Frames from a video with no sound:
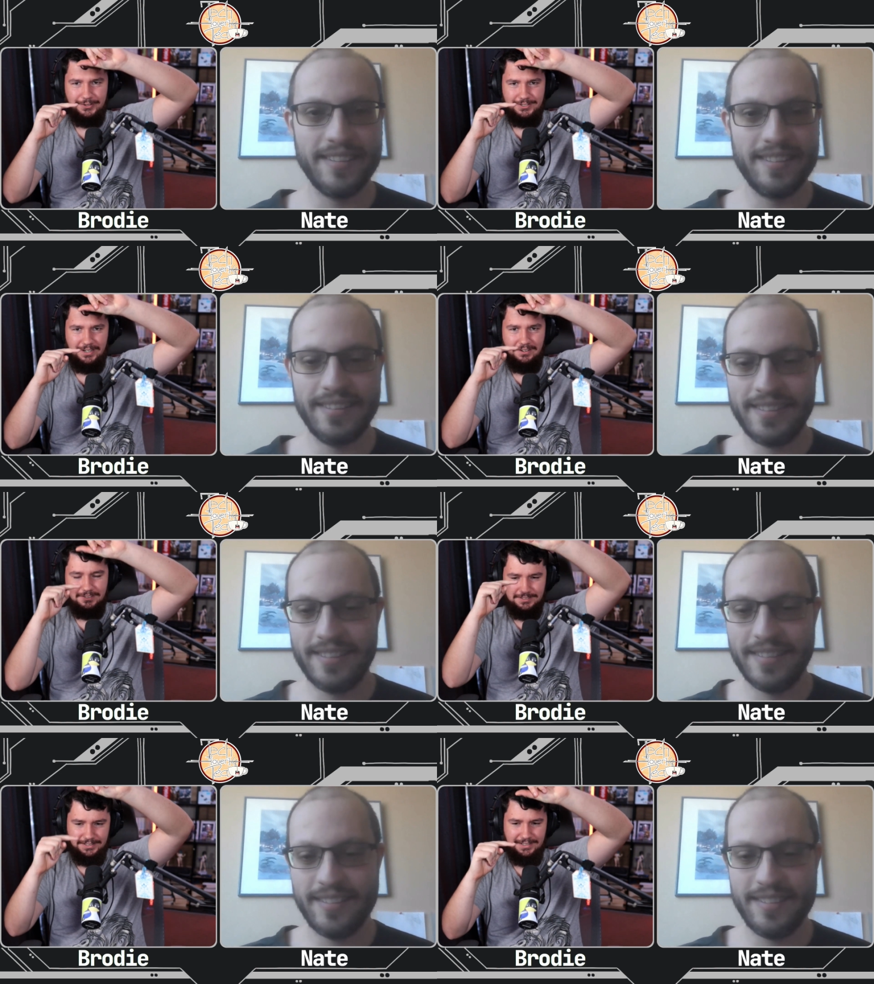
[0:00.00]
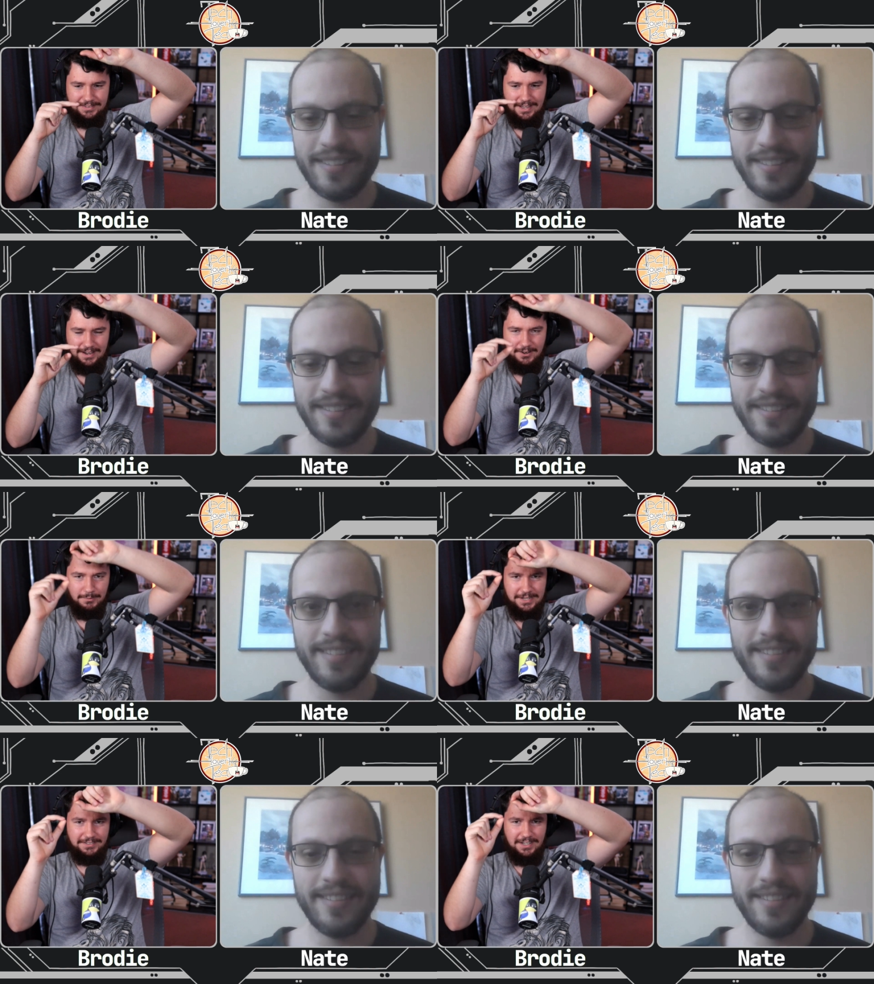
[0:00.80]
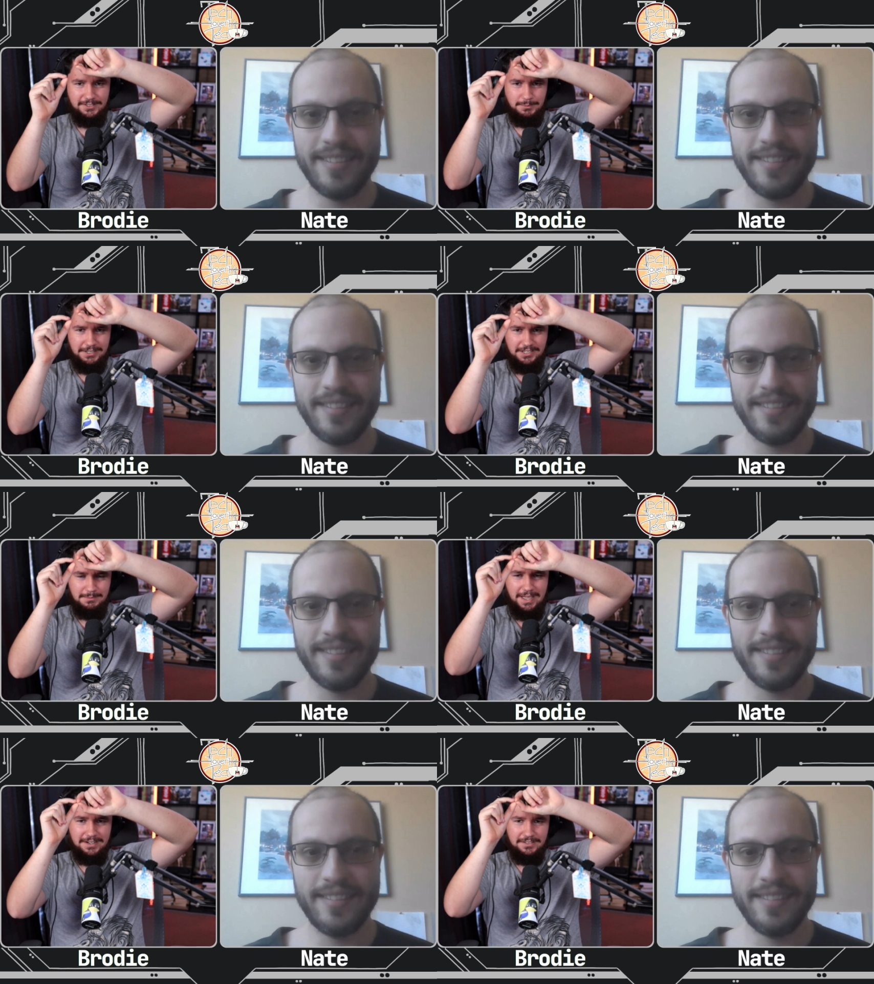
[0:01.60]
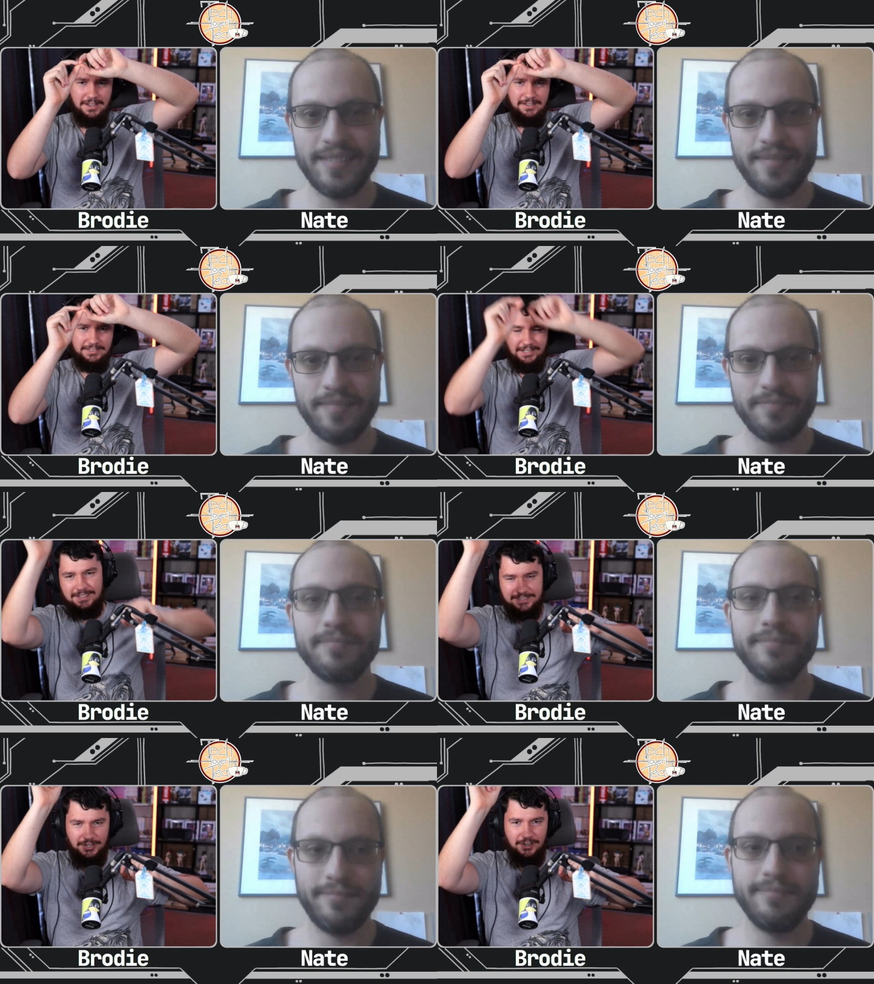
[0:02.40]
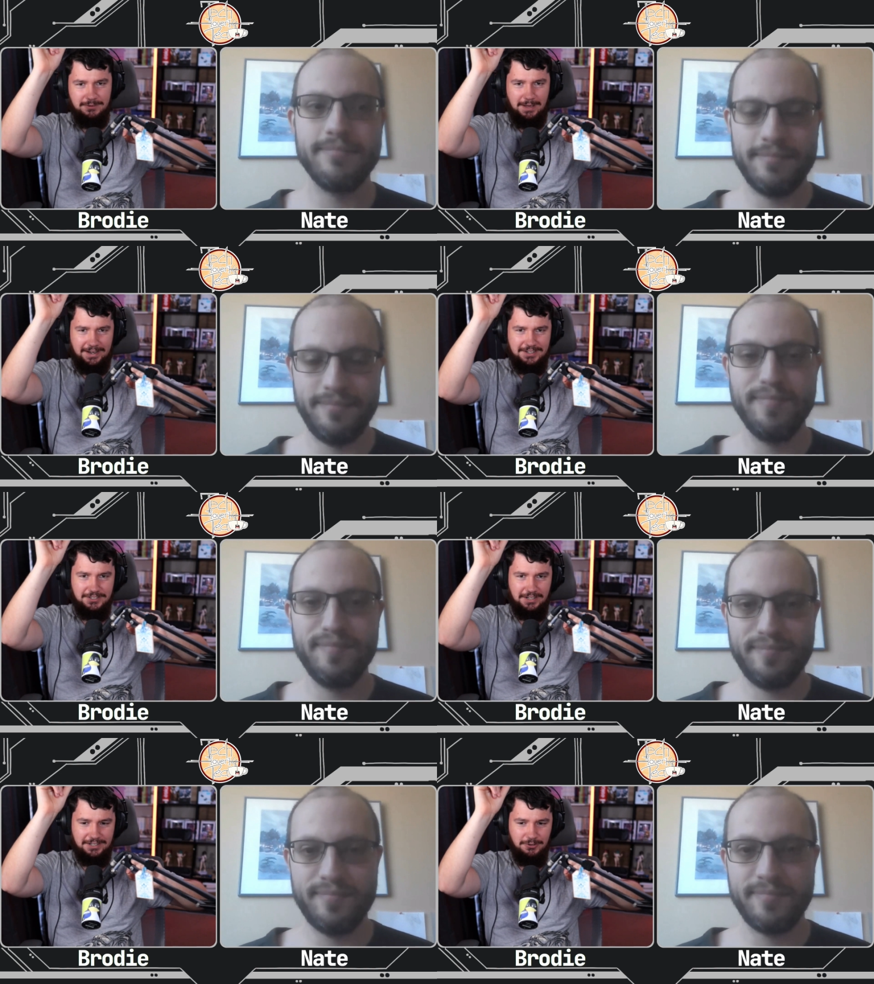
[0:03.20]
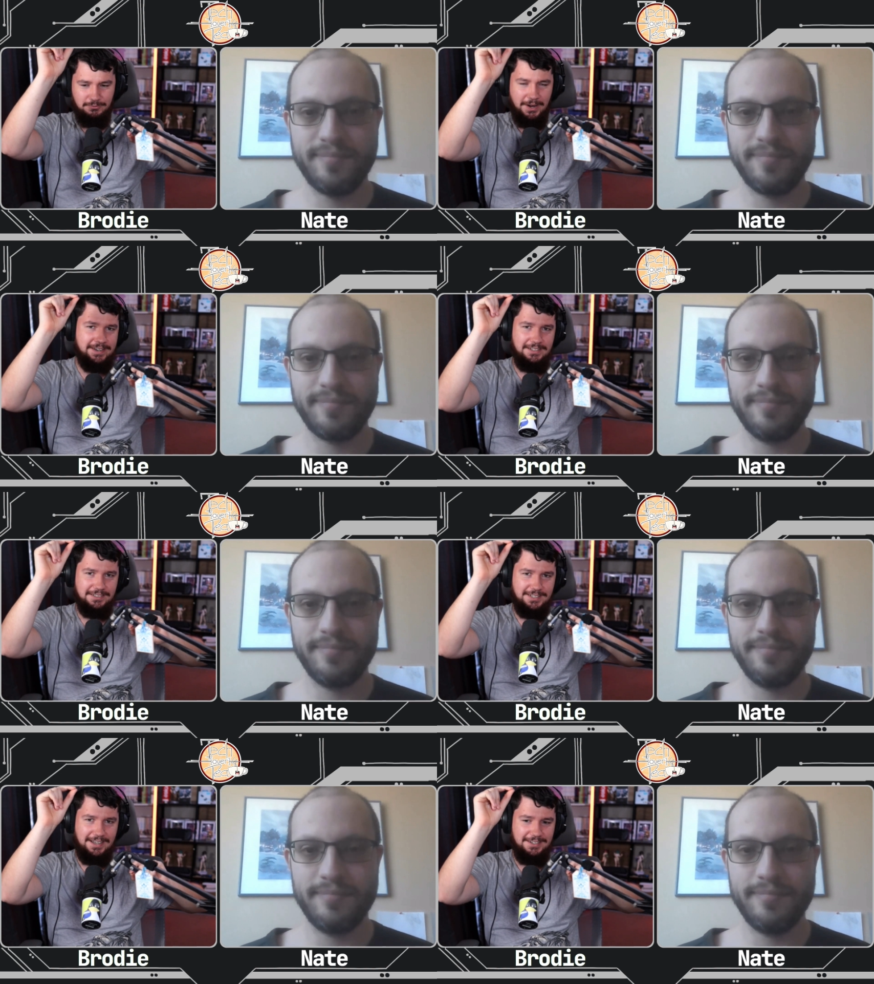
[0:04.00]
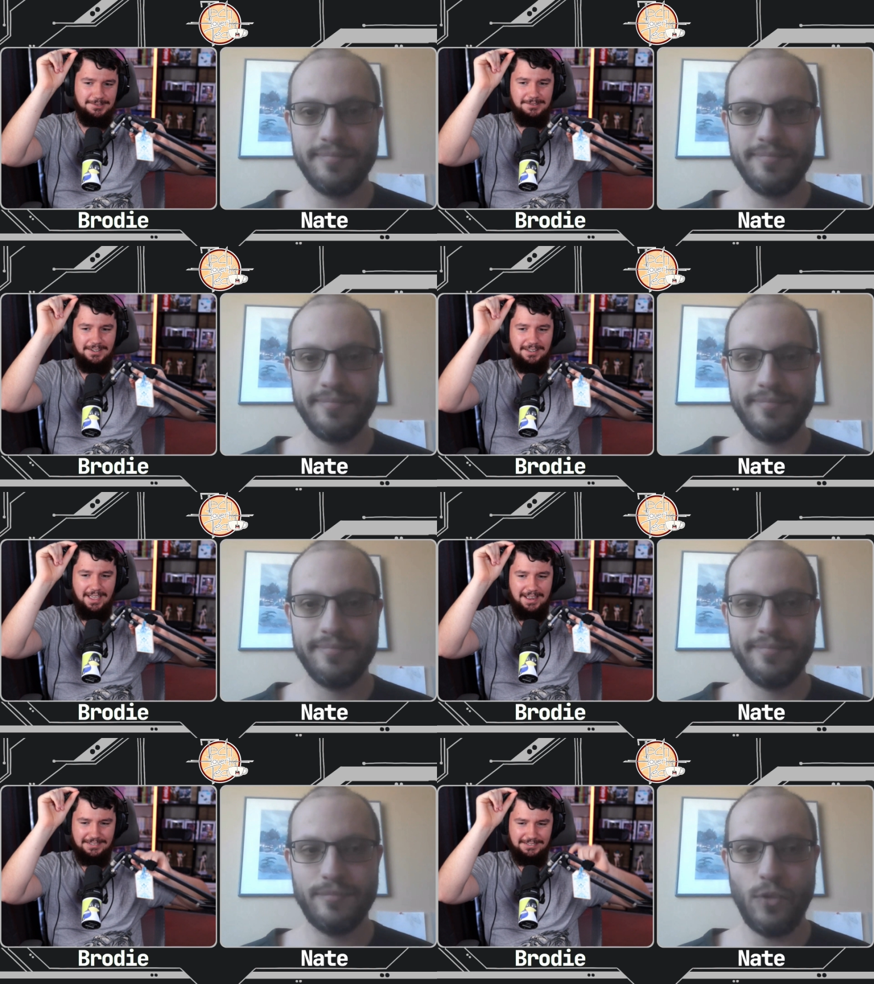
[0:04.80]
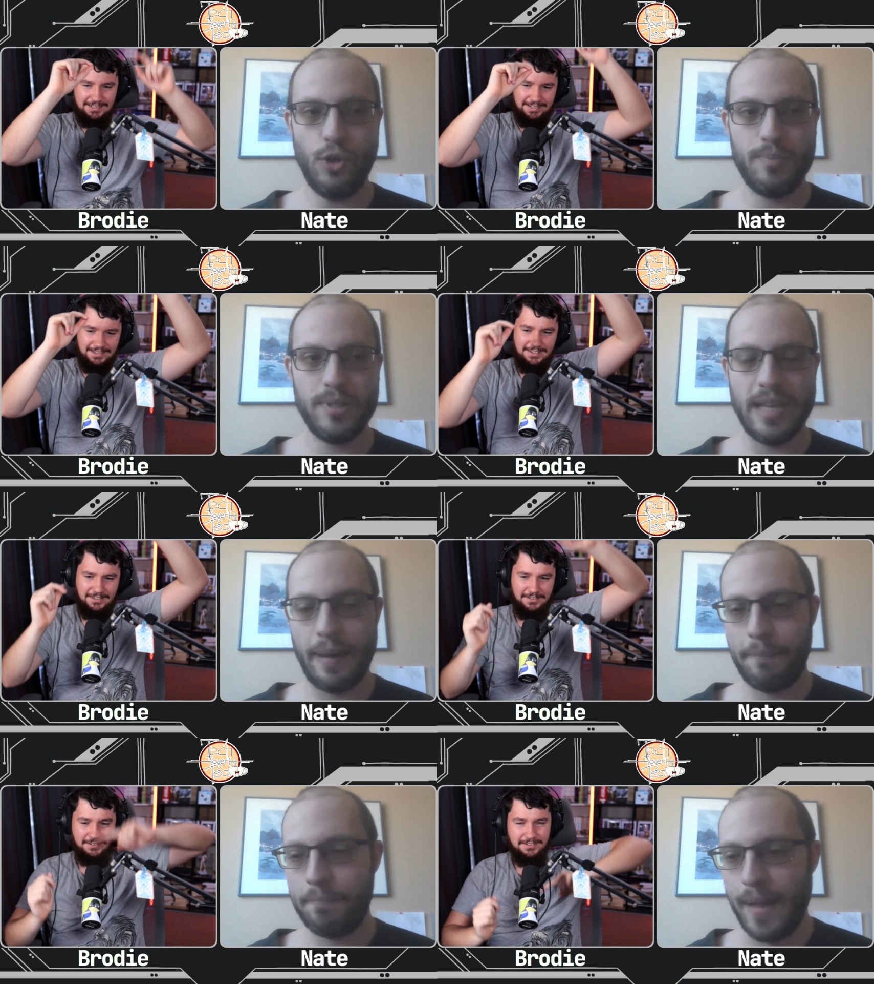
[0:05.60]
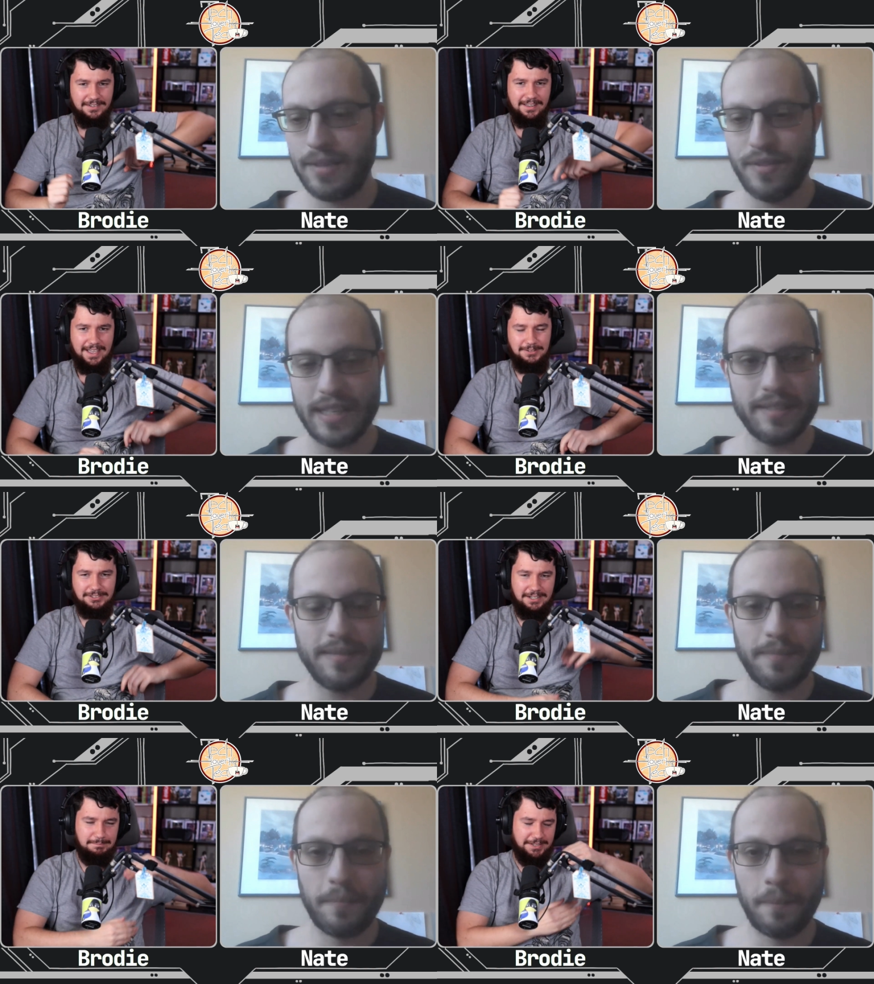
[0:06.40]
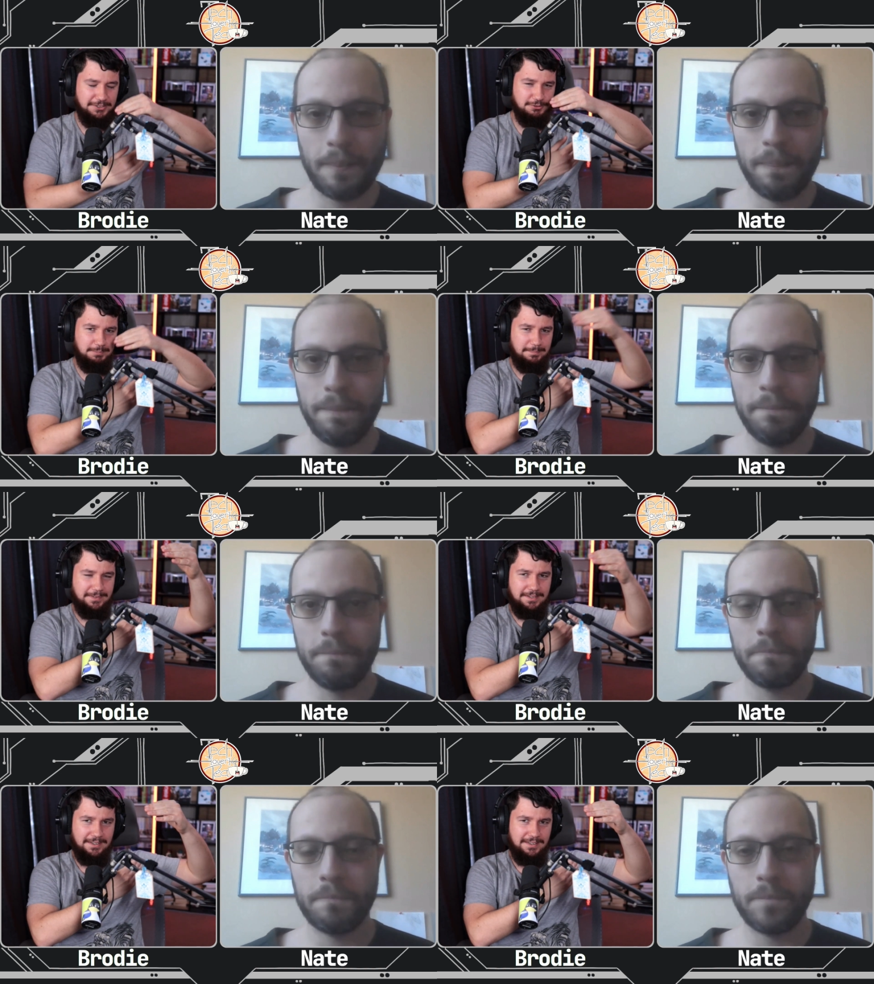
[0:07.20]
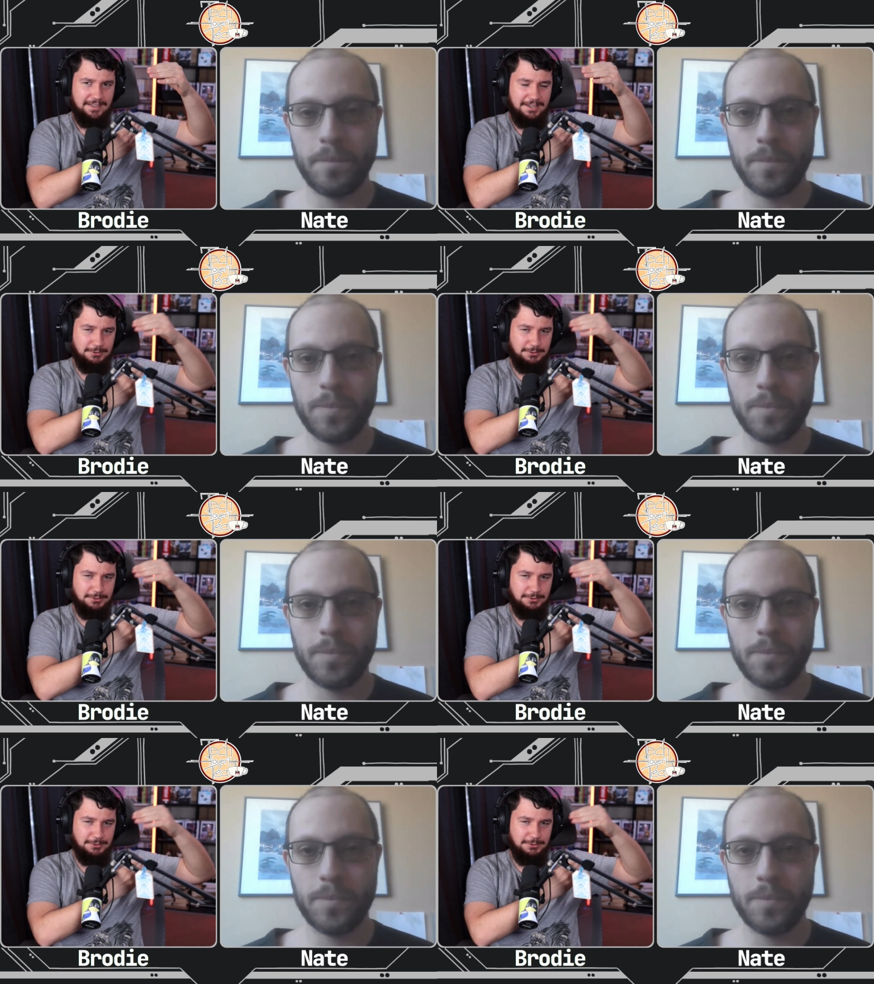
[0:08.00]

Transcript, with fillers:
Speaker 1: tiles sitting there and I resized one of them and it suddenly turned back into like a regular tile and it started like,
Speaker 2: and it
Speaker 1: was like because it was it was